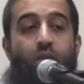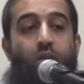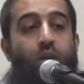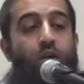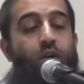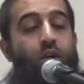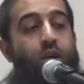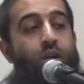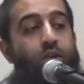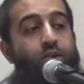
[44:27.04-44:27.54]

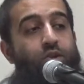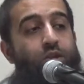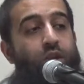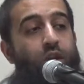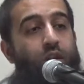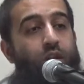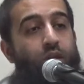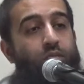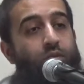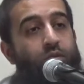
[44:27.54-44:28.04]
Okay,
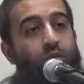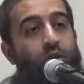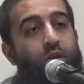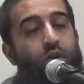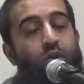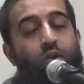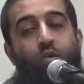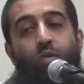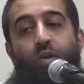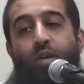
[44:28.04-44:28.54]
inshallah, we'll
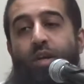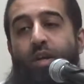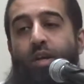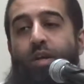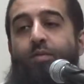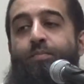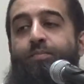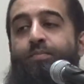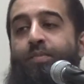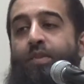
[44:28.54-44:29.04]
conclude
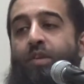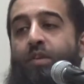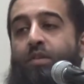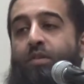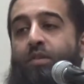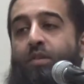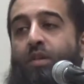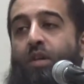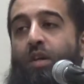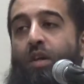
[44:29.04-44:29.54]
here.
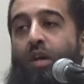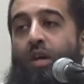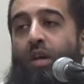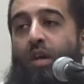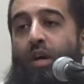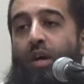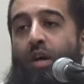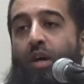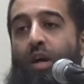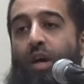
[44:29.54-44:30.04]

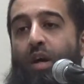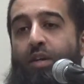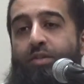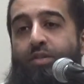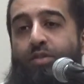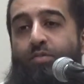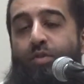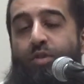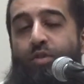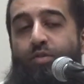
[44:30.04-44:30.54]
I
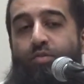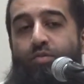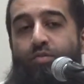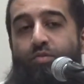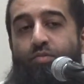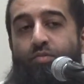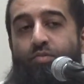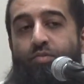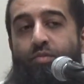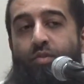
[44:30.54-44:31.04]
just wanted
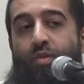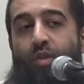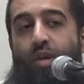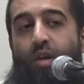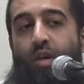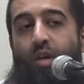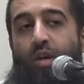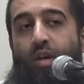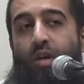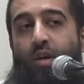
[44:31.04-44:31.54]

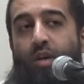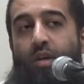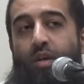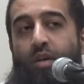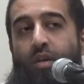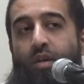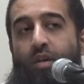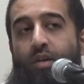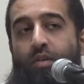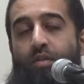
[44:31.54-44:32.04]

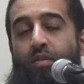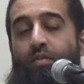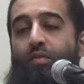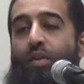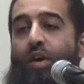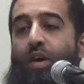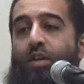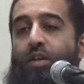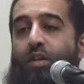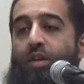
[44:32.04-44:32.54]
to
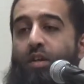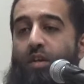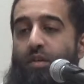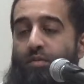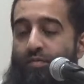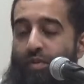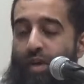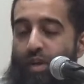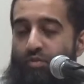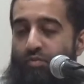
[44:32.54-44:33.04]

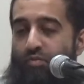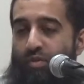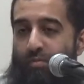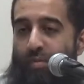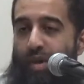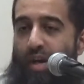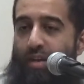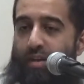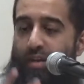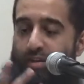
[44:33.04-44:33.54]
final
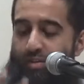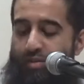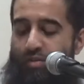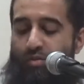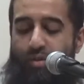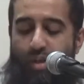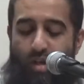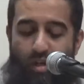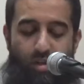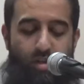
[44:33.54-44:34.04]
reminder just
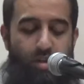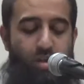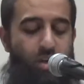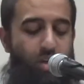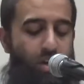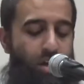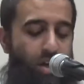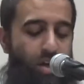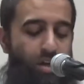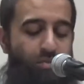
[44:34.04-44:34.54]
to tell
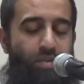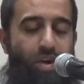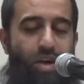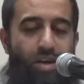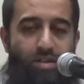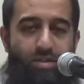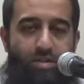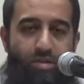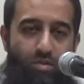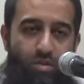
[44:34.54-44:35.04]
and
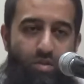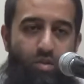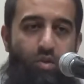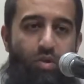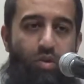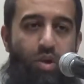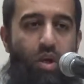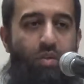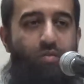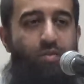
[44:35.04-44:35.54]
advise
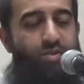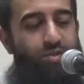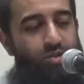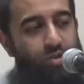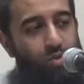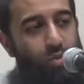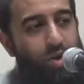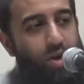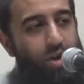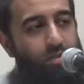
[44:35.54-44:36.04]
every
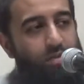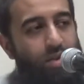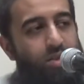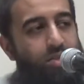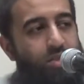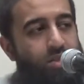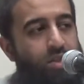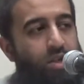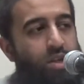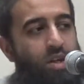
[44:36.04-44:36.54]
single one of
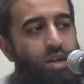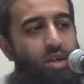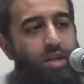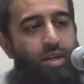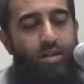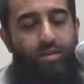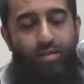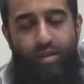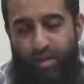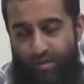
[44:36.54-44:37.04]
us
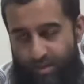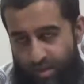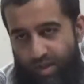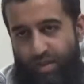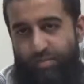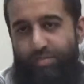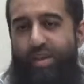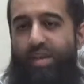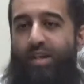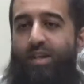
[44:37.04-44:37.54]

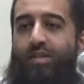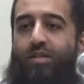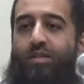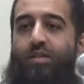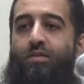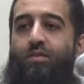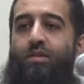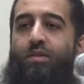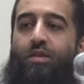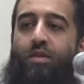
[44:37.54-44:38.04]
that
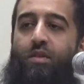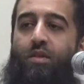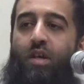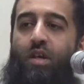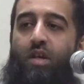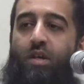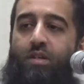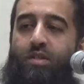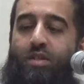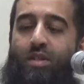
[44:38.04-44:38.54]
because
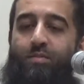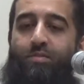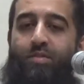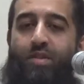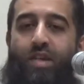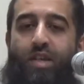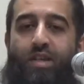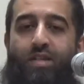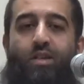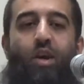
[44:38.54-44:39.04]

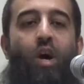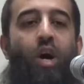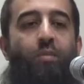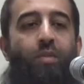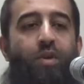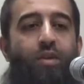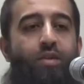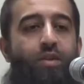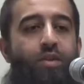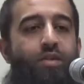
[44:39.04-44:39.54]
something is
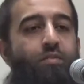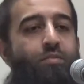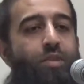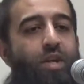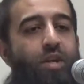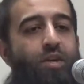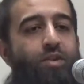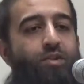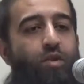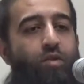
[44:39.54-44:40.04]
common doesn't
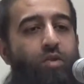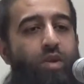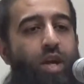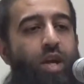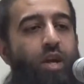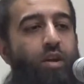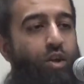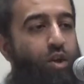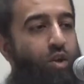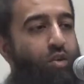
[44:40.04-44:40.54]
mean it's
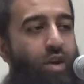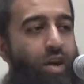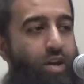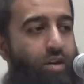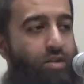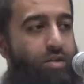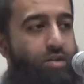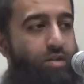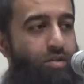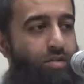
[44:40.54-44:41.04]
okay and
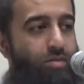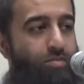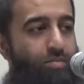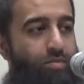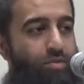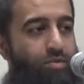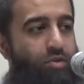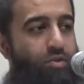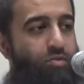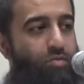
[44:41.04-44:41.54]
correct.
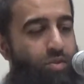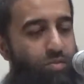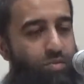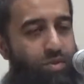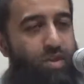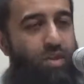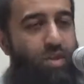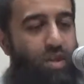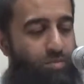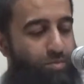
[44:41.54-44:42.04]
So when
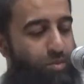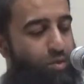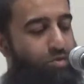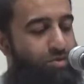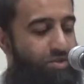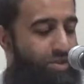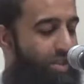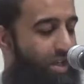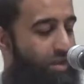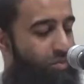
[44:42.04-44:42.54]
we hear
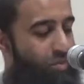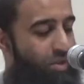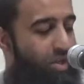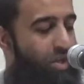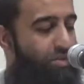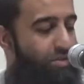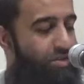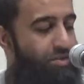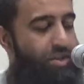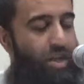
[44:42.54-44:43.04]
music and we
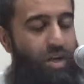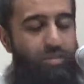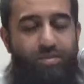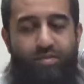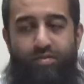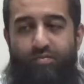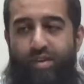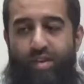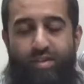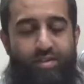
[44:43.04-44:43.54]
hear these types
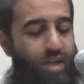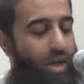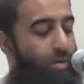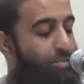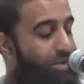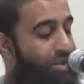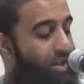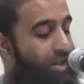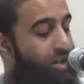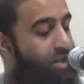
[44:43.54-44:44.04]
of things
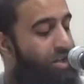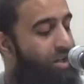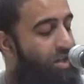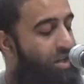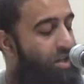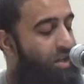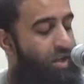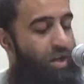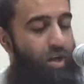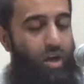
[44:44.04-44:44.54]
happening
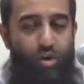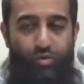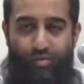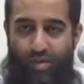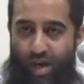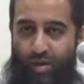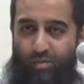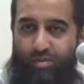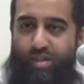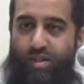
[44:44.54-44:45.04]

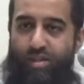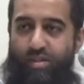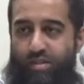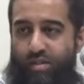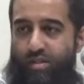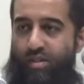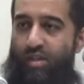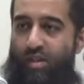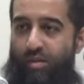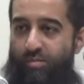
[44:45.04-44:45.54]
around
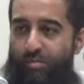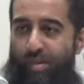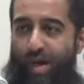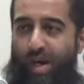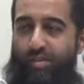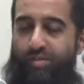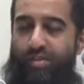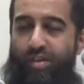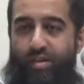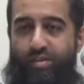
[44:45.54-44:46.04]
us,
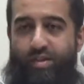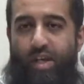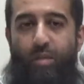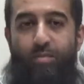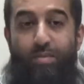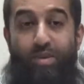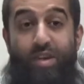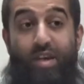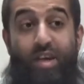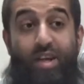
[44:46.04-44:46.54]
bad things
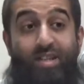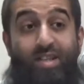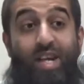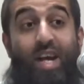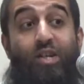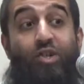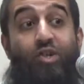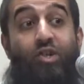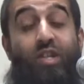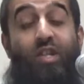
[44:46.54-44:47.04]
happening, it's
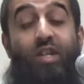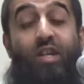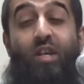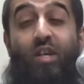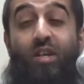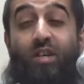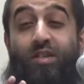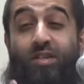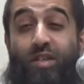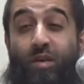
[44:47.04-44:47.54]
actually
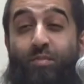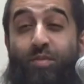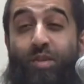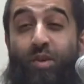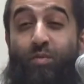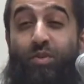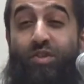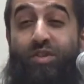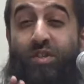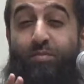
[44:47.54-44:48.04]

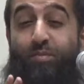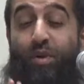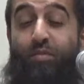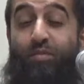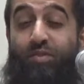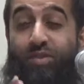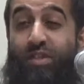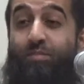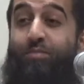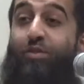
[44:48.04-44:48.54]
something which the
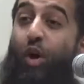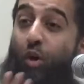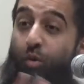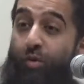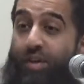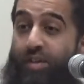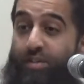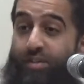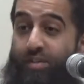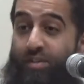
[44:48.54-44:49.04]
Prophet
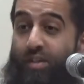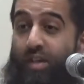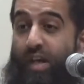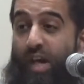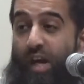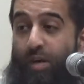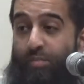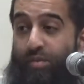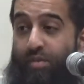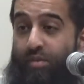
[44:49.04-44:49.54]
told us is going to
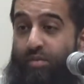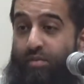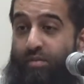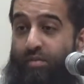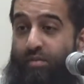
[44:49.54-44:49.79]
happen.